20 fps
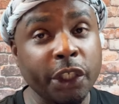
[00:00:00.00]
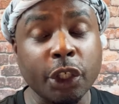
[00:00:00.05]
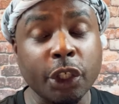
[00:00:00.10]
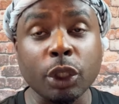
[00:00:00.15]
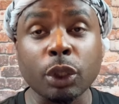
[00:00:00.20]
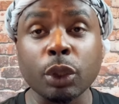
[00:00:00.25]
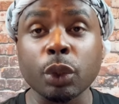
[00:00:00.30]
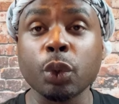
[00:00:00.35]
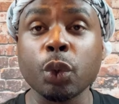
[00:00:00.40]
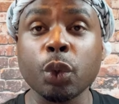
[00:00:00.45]

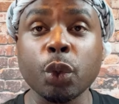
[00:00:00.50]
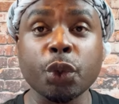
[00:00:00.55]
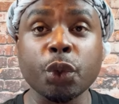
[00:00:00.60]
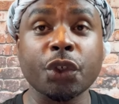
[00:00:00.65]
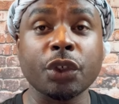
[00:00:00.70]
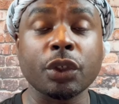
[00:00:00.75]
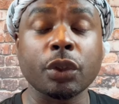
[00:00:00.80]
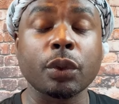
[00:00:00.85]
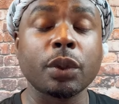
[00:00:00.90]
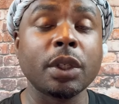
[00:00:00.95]

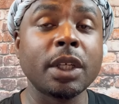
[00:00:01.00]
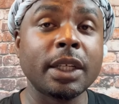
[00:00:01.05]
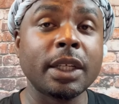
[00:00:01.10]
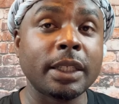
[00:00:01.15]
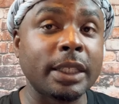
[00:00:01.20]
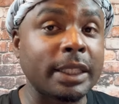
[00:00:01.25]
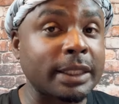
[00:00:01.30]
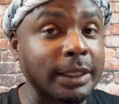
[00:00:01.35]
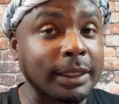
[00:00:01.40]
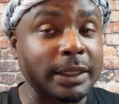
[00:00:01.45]
Delusional.
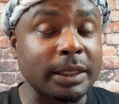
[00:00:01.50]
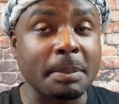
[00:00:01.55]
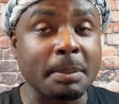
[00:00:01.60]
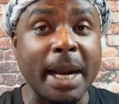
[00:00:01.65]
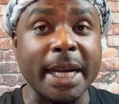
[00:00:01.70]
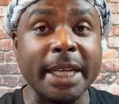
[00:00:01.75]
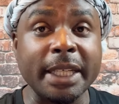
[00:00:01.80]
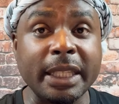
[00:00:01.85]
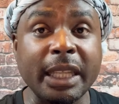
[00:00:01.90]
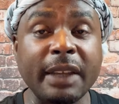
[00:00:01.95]
This is
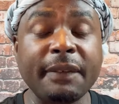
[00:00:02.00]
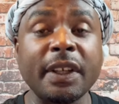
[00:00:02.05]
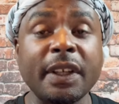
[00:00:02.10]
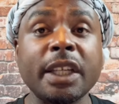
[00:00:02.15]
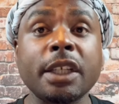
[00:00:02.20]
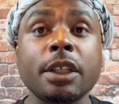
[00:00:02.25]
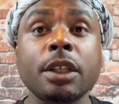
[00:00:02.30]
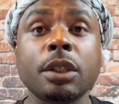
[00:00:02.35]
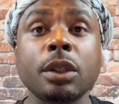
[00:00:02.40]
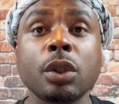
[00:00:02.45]
somebody living
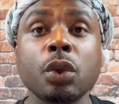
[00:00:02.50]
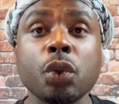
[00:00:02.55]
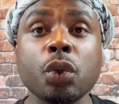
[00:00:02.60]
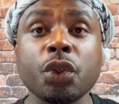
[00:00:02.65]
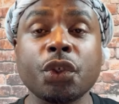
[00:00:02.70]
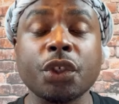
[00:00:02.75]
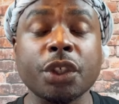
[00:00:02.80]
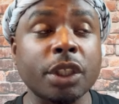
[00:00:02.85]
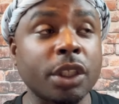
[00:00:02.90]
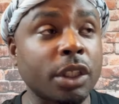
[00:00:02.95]
in
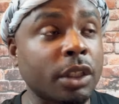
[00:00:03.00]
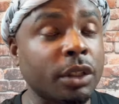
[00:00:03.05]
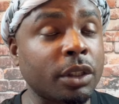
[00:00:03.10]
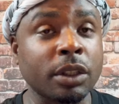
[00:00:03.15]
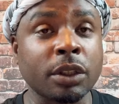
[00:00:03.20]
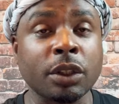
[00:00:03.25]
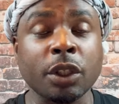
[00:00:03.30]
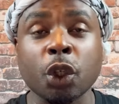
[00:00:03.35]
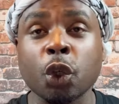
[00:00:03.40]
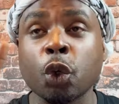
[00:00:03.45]
delusion. The,
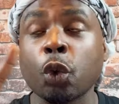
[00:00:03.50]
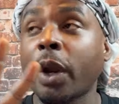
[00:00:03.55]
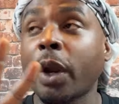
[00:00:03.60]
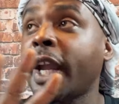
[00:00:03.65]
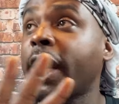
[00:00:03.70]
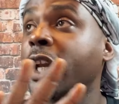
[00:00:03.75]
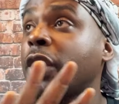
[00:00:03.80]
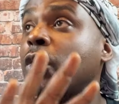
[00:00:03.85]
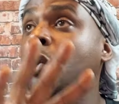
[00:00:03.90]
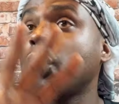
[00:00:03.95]
the, the
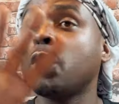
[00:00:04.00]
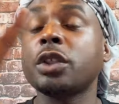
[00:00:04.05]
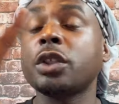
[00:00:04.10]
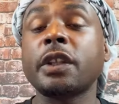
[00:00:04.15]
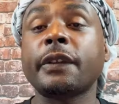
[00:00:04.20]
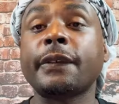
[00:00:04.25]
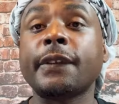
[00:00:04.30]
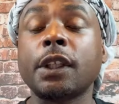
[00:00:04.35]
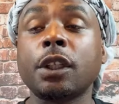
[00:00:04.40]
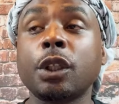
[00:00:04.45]
grand doors
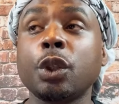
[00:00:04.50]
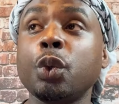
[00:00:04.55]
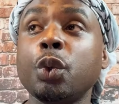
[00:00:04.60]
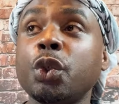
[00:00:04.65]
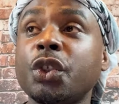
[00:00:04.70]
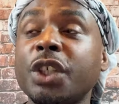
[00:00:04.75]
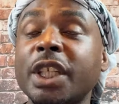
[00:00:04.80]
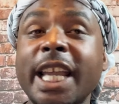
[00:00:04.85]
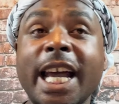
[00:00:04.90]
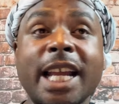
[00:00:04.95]
of the
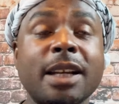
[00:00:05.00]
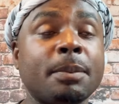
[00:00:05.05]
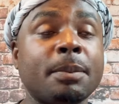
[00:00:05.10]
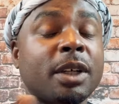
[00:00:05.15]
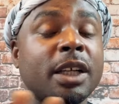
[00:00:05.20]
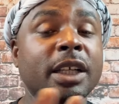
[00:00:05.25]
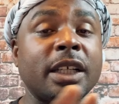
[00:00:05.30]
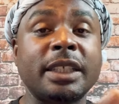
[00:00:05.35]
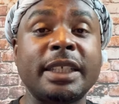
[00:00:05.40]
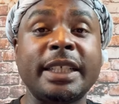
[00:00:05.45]
delusion got him
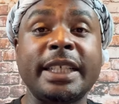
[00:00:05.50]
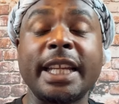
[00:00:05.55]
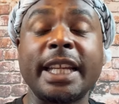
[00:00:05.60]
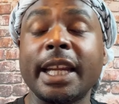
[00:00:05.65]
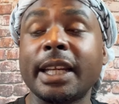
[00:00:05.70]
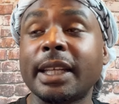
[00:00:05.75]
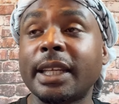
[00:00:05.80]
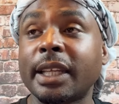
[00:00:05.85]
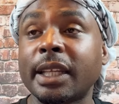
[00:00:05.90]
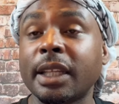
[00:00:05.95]

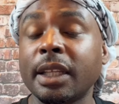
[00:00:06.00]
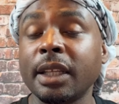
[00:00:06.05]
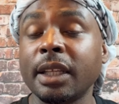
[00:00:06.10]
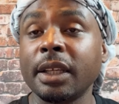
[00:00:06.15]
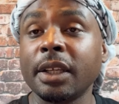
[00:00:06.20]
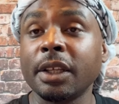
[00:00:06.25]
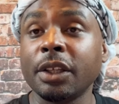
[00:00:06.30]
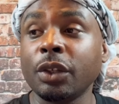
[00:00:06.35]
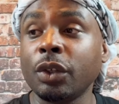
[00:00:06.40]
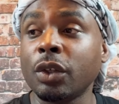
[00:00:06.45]
addicted.
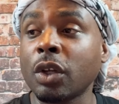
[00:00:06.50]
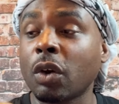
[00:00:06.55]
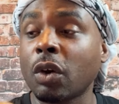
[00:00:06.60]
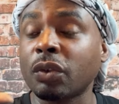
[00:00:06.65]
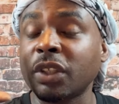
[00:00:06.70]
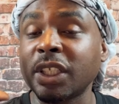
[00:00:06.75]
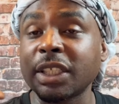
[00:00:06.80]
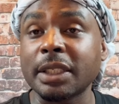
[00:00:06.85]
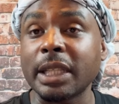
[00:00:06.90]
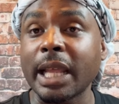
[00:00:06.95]
You know,
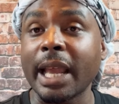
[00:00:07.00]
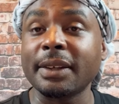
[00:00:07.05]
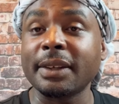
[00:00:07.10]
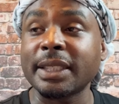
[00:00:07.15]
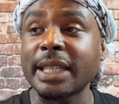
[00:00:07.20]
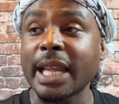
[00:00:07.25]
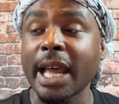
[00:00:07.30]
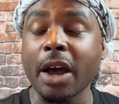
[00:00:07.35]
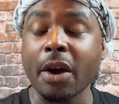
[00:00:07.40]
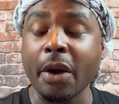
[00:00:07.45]
this
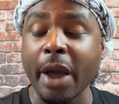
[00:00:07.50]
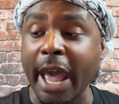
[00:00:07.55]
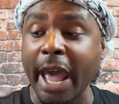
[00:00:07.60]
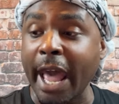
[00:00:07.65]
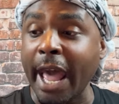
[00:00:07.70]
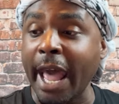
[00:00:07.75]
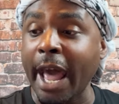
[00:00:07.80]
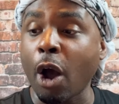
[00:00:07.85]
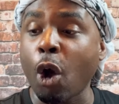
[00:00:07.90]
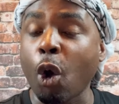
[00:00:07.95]
lifestyle
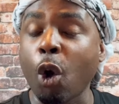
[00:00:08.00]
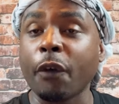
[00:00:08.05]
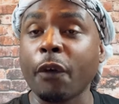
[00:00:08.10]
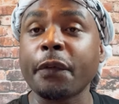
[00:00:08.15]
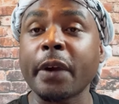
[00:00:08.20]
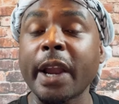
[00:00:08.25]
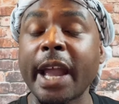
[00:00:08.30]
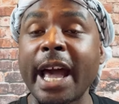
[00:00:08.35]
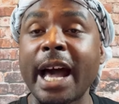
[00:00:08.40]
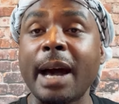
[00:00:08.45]

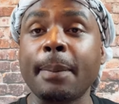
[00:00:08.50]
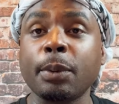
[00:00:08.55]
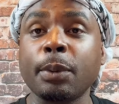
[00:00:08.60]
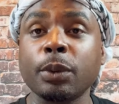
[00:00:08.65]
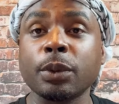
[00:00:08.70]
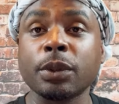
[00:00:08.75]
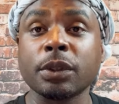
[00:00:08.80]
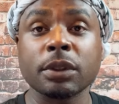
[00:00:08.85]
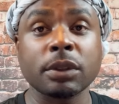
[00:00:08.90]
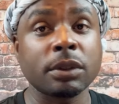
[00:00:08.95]
offer
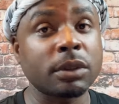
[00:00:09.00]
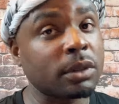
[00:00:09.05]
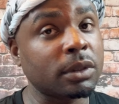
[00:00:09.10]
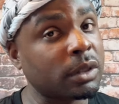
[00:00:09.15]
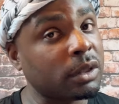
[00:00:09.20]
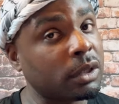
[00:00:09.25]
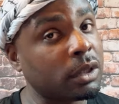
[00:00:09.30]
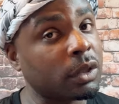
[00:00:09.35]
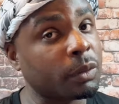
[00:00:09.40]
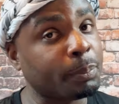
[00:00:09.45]
apples
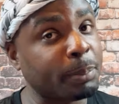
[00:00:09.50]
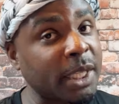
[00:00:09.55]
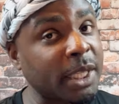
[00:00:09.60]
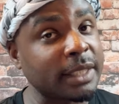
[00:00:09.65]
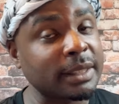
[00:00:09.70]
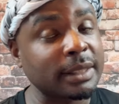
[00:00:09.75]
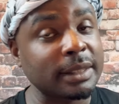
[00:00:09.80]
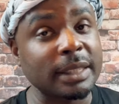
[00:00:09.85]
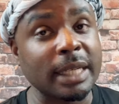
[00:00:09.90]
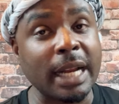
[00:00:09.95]
that look
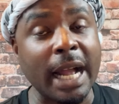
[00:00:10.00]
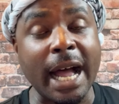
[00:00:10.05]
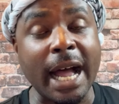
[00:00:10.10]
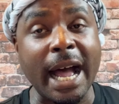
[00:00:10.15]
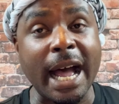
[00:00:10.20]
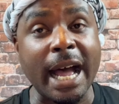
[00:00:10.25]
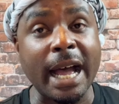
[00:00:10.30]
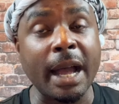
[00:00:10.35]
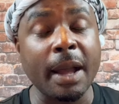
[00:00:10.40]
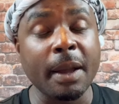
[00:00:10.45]
pleasant to the
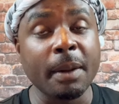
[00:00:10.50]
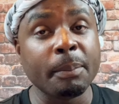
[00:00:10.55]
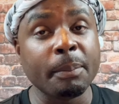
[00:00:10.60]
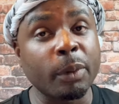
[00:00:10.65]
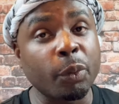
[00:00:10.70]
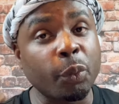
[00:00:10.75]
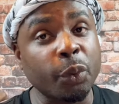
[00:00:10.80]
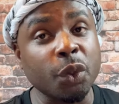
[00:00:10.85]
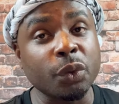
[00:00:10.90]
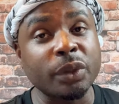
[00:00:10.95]
eye.
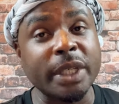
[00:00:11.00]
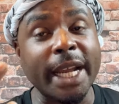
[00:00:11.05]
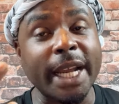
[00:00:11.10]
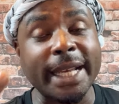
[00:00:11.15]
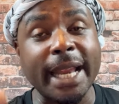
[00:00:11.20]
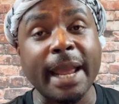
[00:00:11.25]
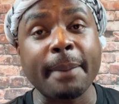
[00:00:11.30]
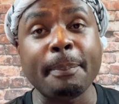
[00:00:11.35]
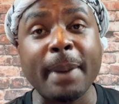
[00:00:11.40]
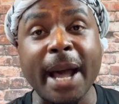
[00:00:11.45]
But when you
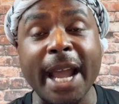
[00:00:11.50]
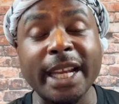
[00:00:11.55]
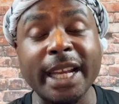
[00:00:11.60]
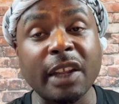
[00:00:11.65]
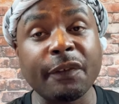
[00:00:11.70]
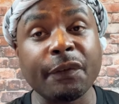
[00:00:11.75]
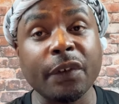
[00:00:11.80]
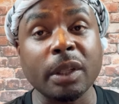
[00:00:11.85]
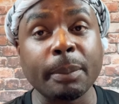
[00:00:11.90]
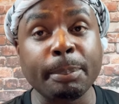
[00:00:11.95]
take that bite,
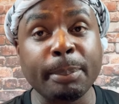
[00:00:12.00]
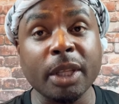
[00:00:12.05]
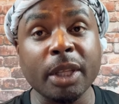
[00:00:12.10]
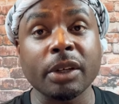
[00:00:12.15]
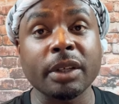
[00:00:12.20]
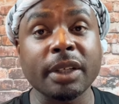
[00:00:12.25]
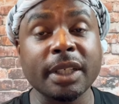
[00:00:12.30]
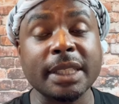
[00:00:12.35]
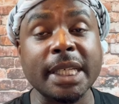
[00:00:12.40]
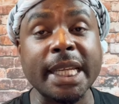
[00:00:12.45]
they feel a
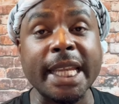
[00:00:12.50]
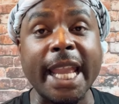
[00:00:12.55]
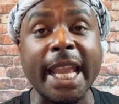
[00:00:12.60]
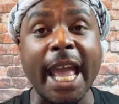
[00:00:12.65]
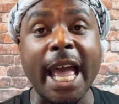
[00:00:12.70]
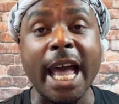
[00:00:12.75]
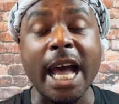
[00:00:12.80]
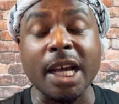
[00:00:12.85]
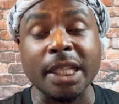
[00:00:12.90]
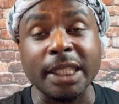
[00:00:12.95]
bitterness and
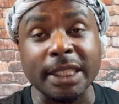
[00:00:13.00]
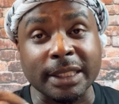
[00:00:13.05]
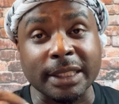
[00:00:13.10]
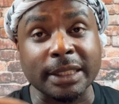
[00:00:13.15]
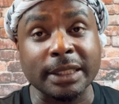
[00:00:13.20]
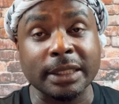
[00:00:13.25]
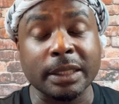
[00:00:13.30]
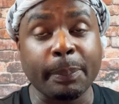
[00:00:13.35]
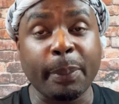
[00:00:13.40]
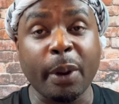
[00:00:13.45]
yeah, this
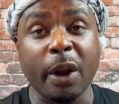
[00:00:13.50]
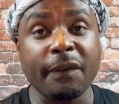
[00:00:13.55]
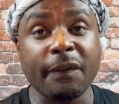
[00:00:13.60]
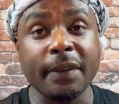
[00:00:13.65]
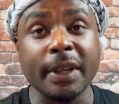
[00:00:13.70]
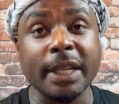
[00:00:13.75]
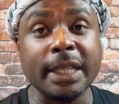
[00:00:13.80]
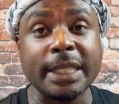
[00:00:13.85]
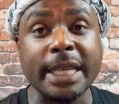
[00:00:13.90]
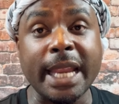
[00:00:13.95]
is the
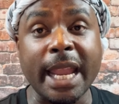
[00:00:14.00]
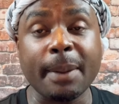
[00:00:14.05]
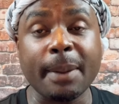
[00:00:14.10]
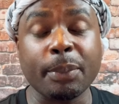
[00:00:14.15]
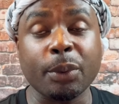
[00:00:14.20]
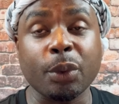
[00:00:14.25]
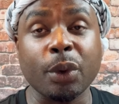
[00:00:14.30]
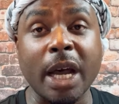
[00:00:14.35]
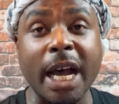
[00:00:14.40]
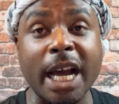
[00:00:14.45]
perfect
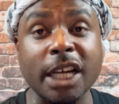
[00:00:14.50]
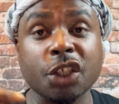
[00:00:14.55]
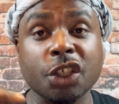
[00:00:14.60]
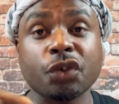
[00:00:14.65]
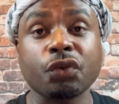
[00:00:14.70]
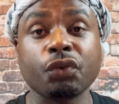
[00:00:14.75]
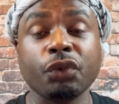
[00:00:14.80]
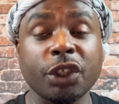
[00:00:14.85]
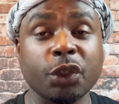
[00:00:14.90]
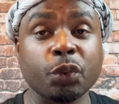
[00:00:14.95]
example how the
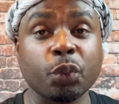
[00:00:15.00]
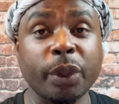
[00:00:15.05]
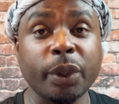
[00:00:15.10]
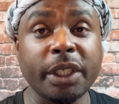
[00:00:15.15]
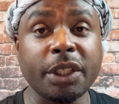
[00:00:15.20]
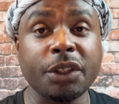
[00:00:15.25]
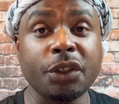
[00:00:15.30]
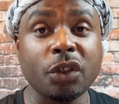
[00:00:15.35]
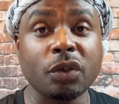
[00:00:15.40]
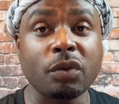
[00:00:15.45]
streets
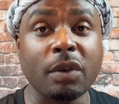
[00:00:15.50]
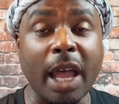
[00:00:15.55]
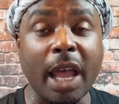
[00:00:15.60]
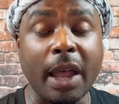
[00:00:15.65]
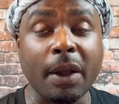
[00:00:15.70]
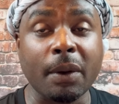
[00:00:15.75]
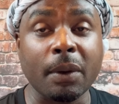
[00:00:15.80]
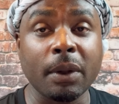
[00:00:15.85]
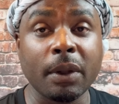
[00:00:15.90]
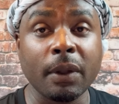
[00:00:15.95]
weed you
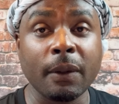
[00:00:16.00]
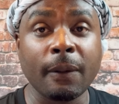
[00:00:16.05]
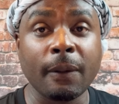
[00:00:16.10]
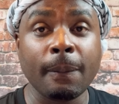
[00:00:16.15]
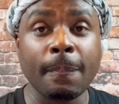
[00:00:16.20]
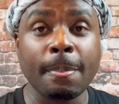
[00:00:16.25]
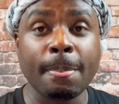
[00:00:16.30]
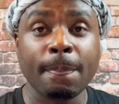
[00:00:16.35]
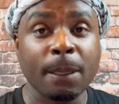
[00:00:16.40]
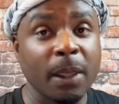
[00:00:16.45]
out.
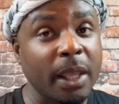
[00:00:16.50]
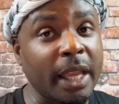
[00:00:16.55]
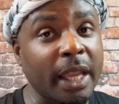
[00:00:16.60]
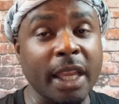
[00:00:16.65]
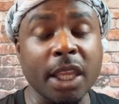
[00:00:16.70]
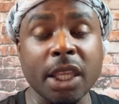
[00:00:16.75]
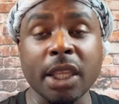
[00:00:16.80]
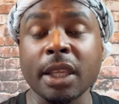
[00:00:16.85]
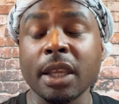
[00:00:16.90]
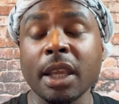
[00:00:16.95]

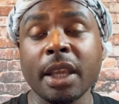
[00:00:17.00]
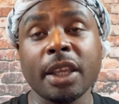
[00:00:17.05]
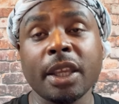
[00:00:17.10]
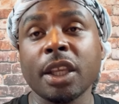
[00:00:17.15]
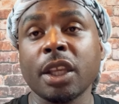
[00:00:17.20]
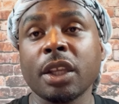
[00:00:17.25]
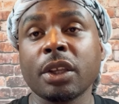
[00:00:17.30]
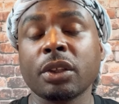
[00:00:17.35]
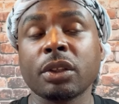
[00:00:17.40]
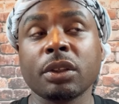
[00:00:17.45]
And
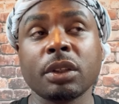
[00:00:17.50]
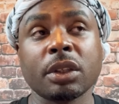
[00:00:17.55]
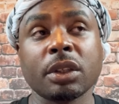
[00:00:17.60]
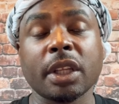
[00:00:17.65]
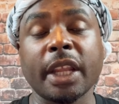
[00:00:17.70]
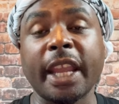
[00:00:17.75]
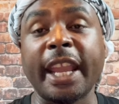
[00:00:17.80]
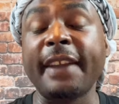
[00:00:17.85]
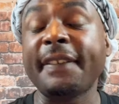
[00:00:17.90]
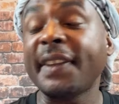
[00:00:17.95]

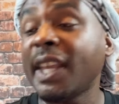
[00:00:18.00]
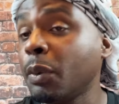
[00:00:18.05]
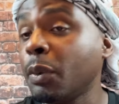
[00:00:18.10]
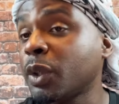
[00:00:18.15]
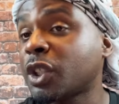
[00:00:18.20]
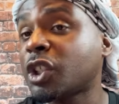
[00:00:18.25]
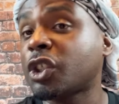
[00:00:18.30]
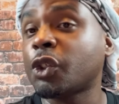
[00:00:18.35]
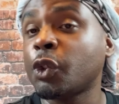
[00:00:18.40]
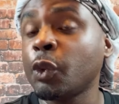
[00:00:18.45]
if he
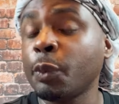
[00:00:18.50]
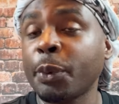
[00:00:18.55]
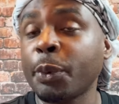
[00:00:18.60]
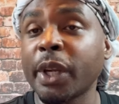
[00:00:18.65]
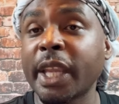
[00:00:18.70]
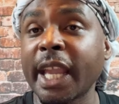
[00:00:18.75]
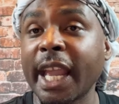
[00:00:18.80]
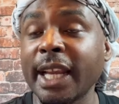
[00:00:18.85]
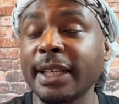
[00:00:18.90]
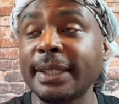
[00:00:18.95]
was super
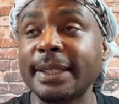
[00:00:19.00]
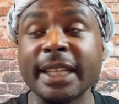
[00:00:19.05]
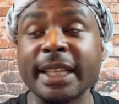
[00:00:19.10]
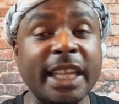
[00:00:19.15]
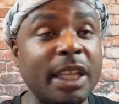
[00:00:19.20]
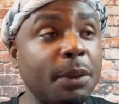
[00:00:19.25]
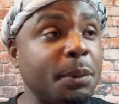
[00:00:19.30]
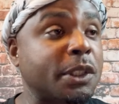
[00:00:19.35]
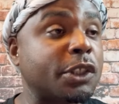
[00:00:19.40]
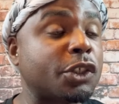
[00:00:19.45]
gangster and
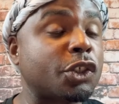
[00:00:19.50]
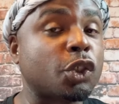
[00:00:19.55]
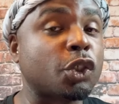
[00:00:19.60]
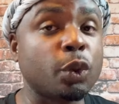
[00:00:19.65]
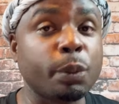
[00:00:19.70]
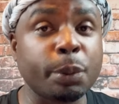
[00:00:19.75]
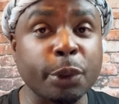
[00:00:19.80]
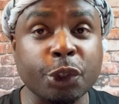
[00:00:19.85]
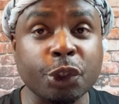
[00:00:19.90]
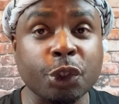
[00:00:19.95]
he was a
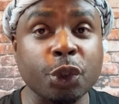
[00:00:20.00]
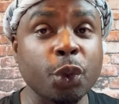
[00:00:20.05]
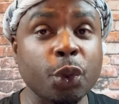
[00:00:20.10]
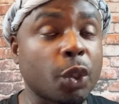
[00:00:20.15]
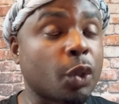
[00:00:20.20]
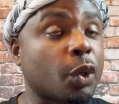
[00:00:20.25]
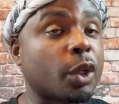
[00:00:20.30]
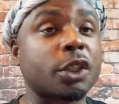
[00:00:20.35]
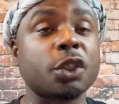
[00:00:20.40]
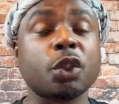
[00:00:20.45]
super shooter
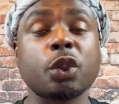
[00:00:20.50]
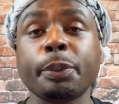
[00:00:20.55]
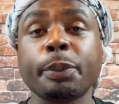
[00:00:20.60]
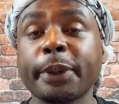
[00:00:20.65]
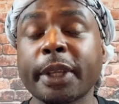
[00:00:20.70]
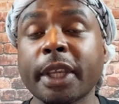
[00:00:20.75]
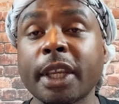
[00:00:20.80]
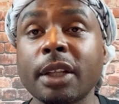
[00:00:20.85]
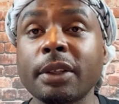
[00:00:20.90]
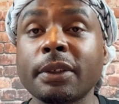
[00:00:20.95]
or a
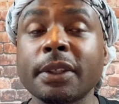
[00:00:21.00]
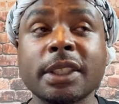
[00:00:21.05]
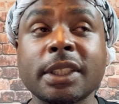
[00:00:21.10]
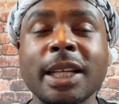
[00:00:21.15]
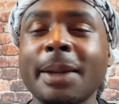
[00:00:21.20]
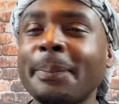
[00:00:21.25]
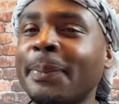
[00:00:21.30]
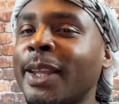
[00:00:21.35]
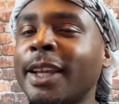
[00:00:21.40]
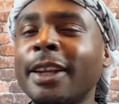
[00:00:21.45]
super killer or
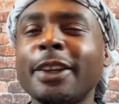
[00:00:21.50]
something,